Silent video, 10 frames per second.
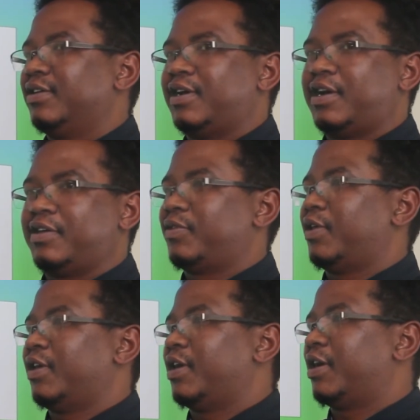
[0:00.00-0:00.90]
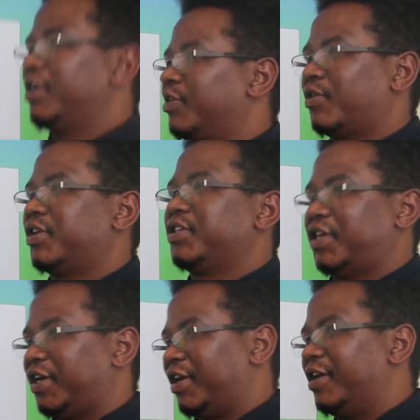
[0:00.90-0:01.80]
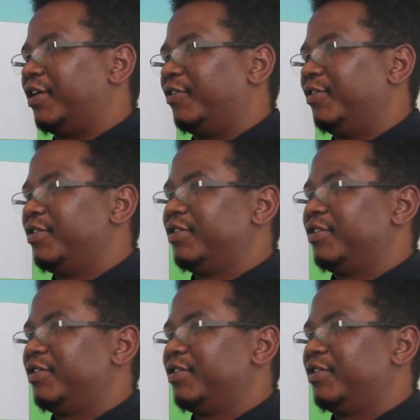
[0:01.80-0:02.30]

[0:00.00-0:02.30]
they are in quarantine now.